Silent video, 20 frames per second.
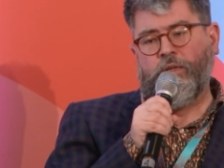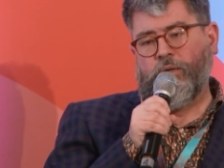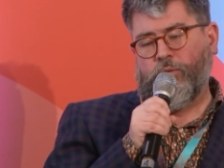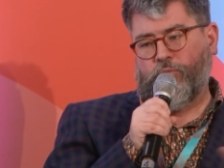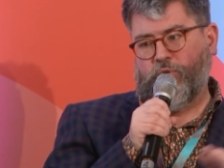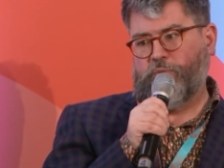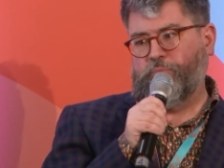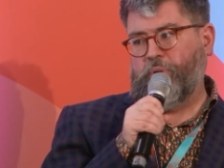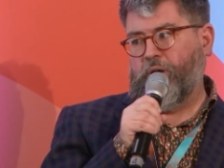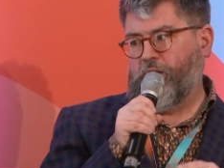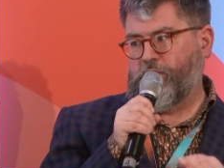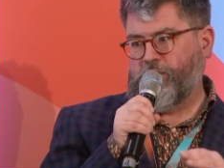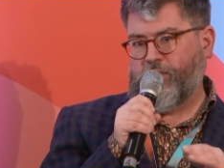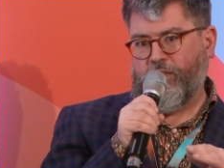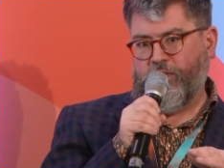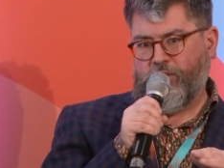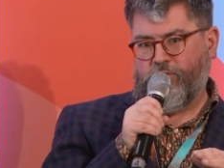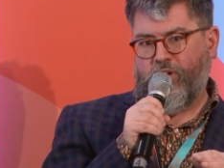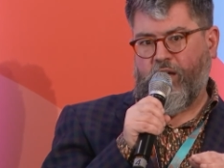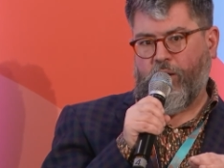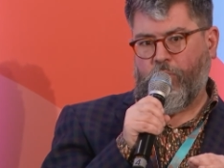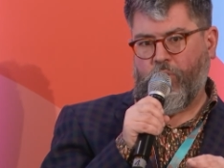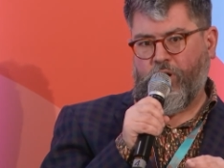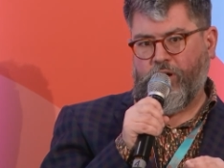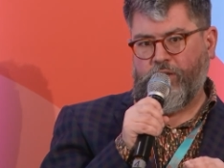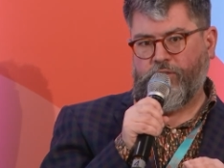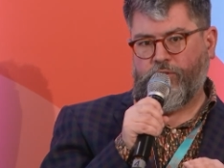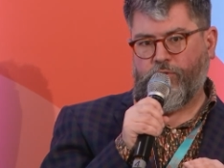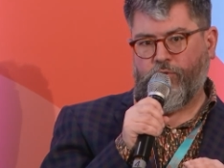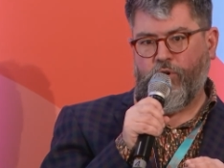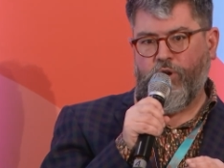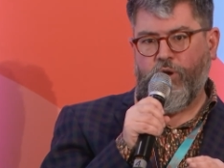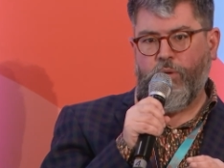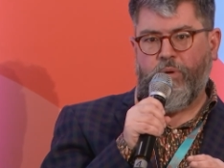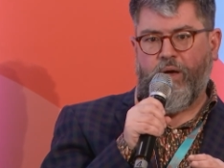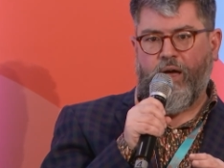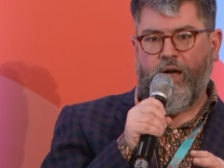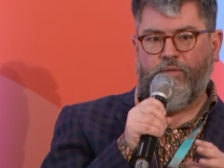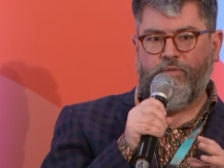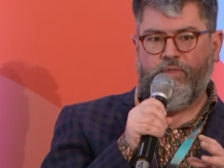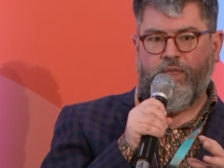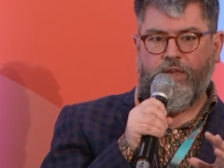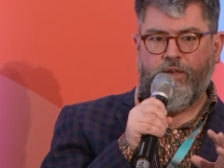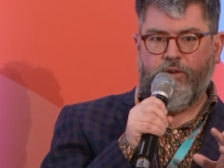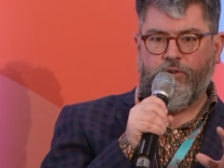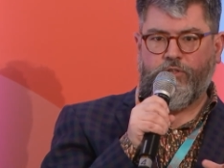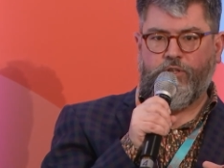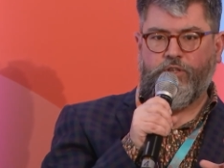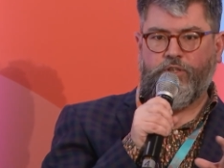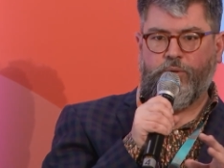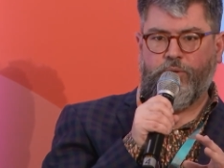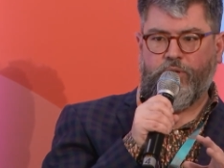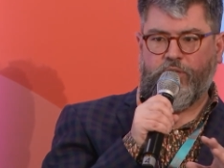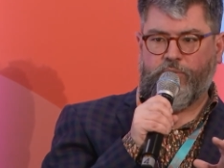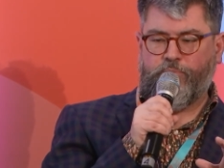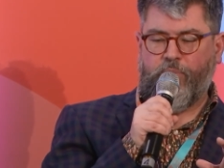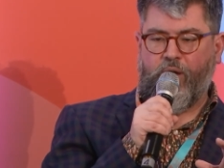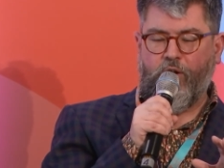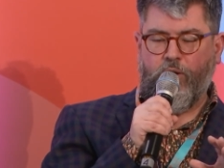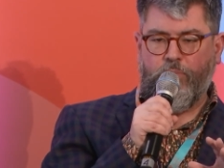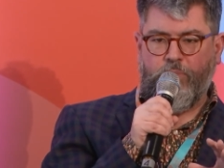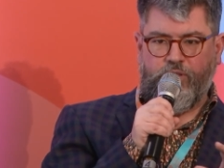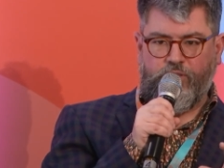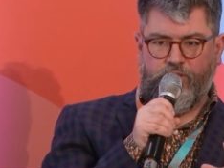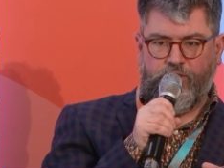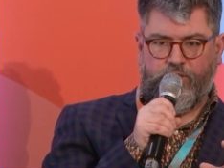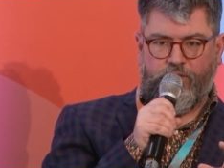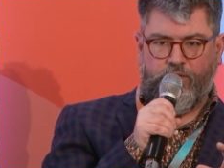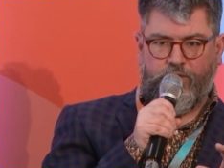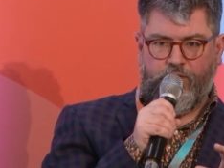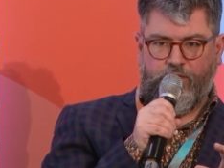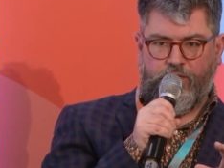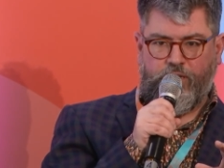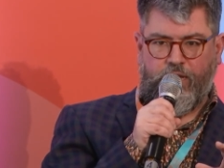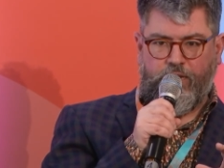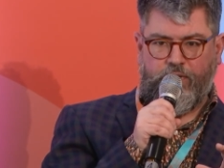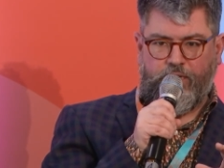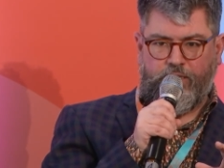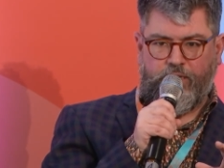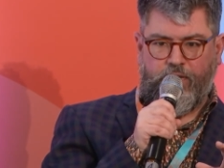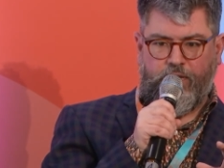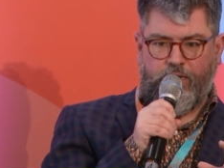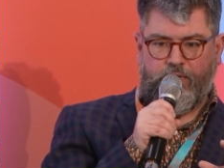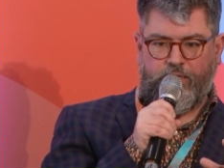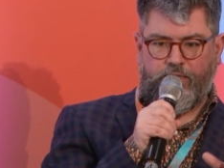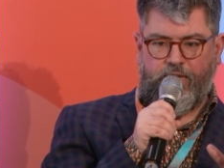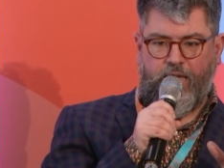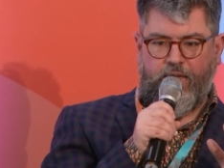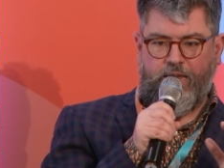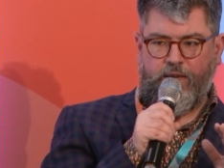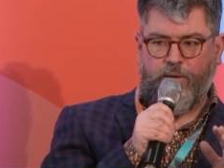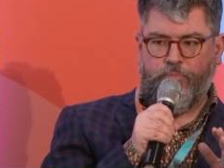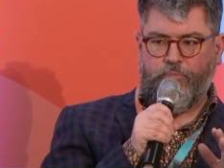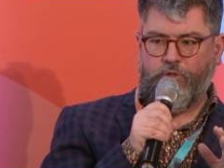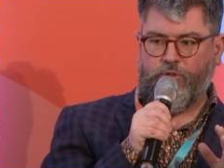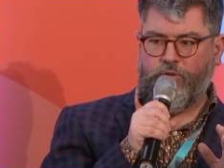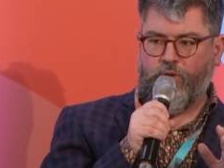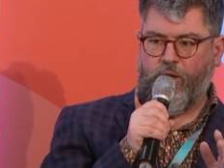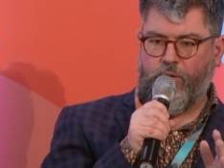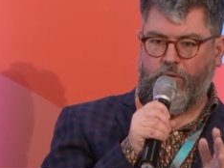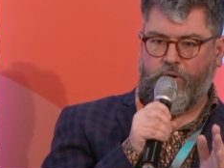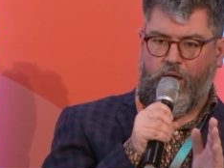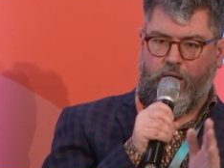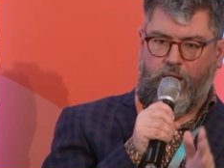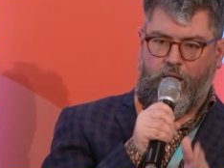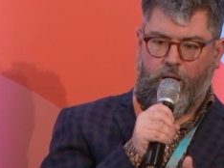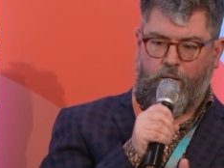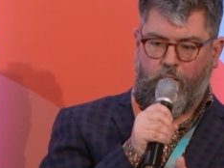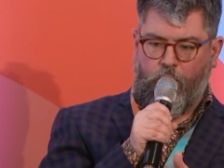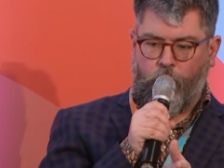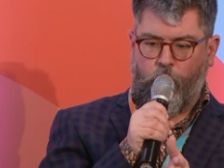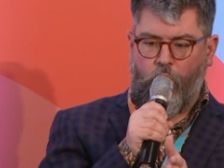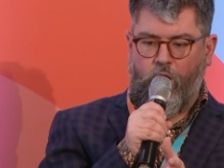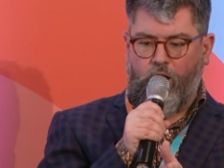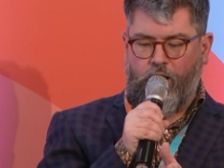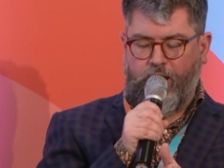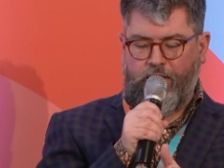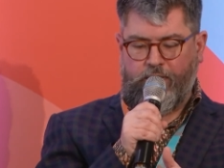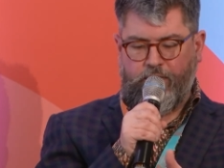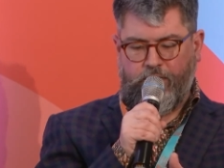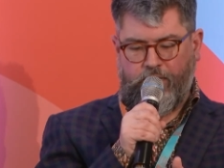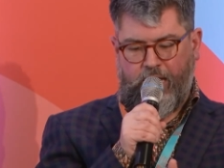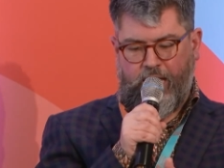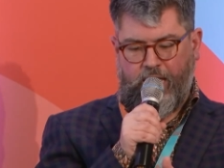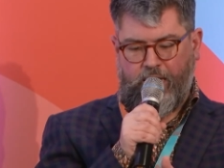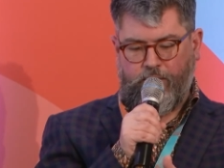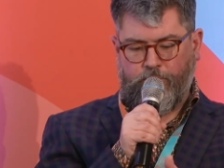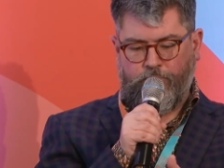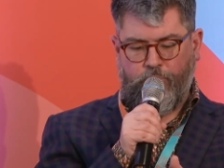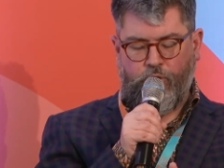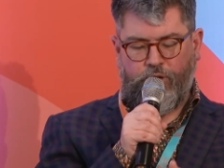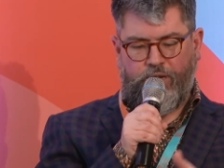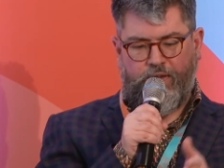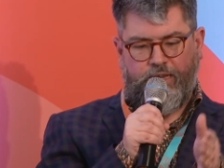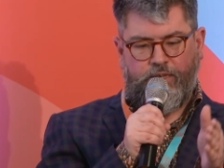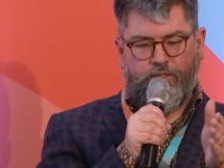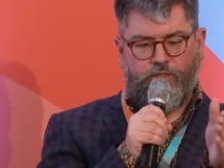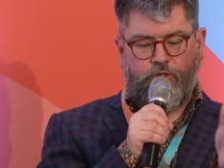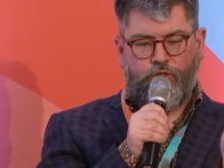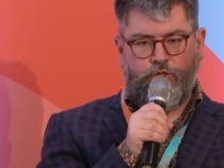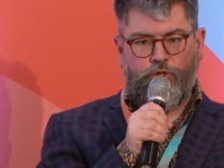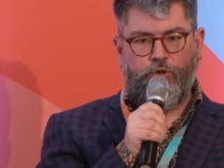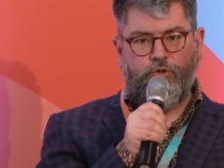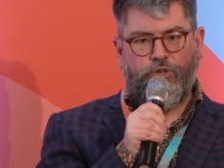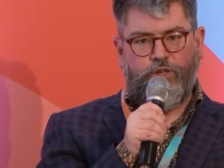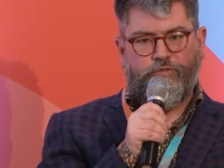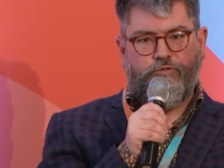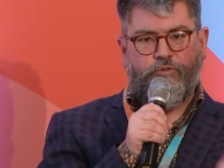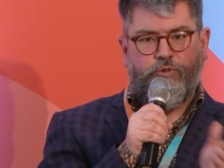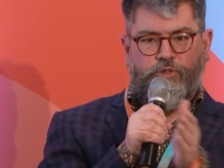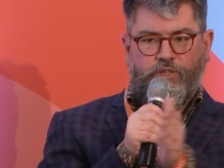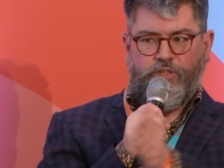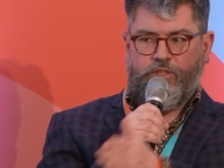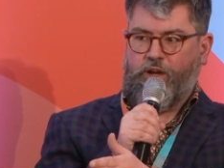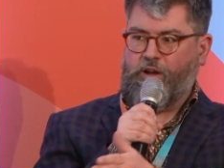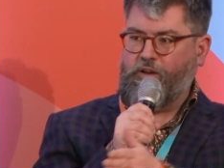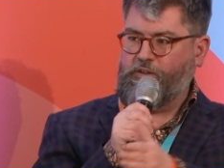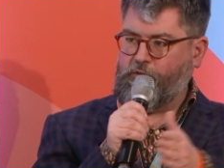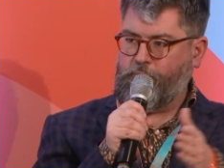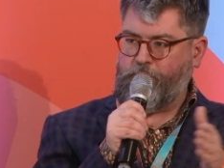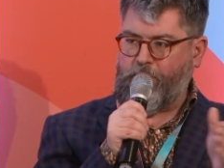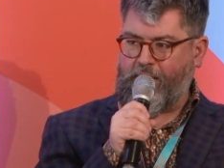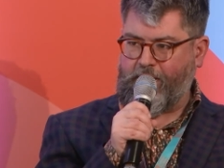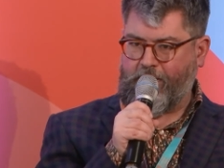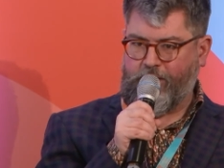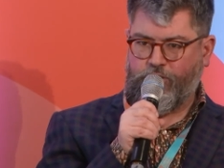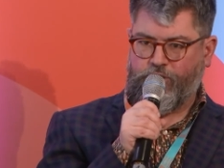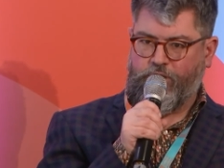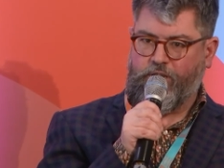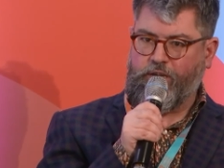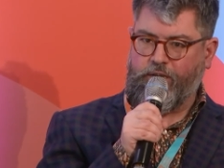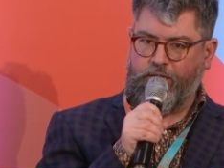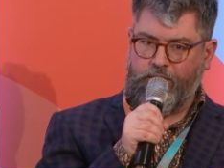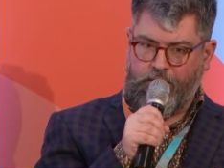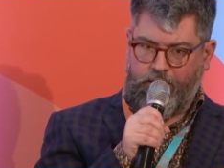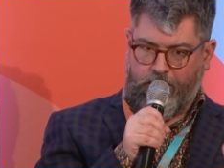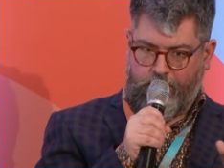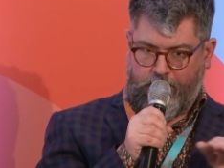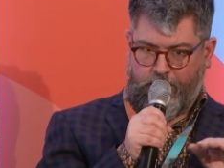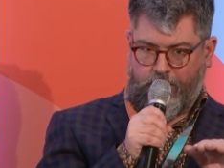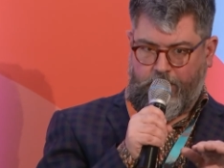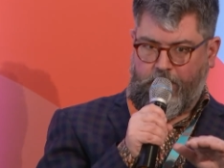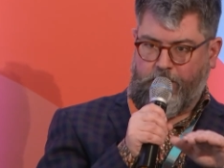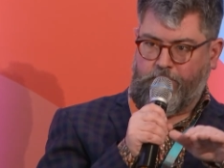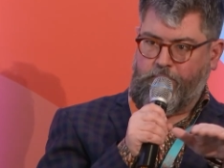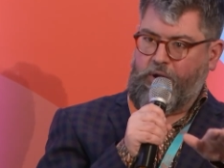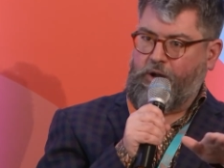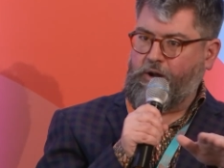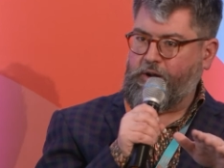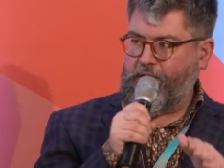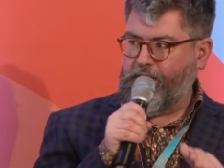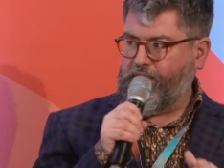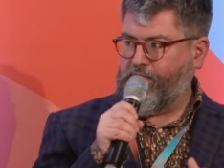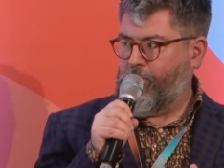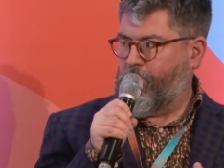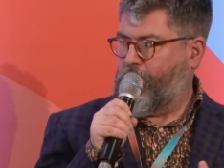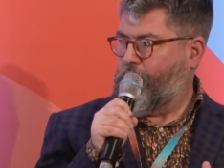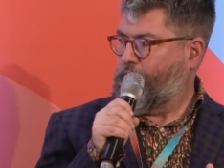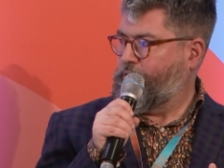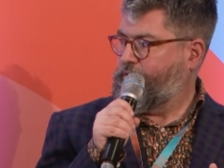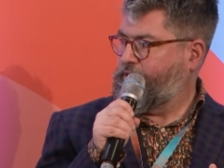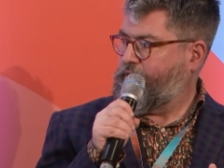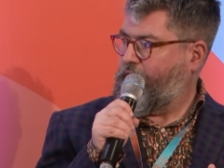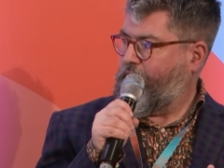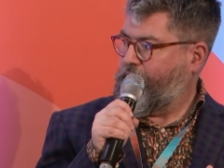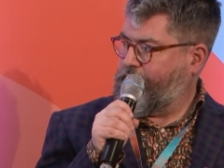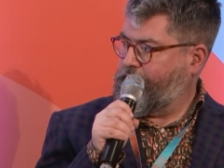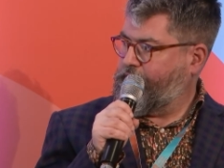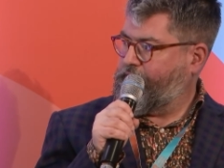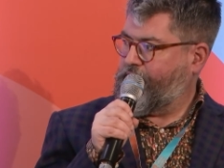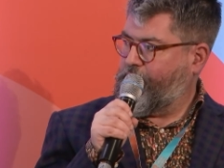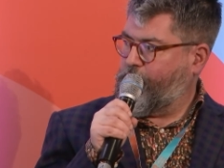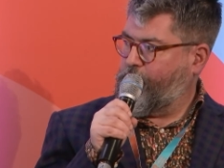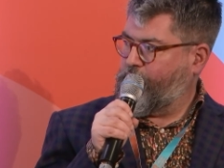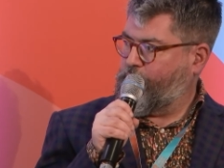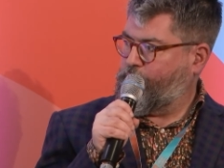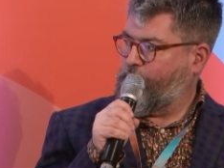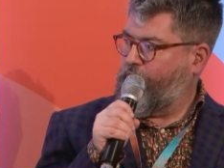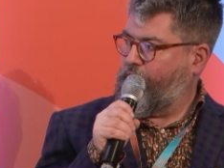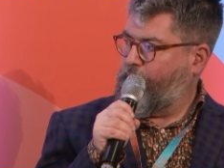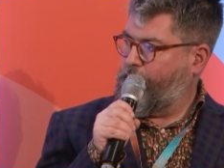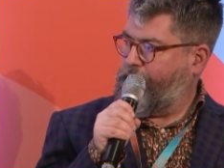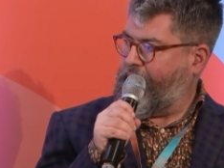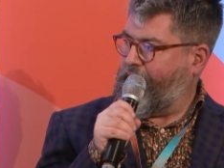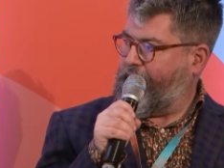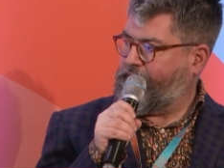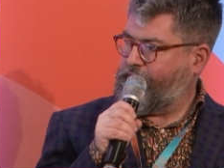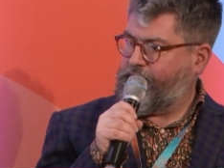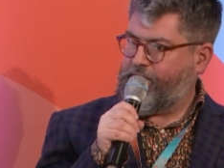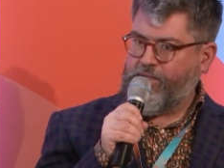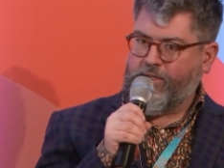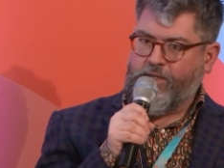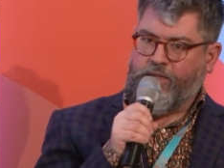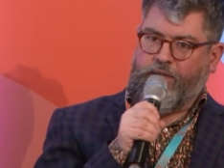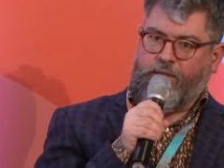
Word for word: was part of the Direct Wines group, and they used to do experiments and, and take a, a wine and put it into two different styles of packaging and market them alongside and see which worked best.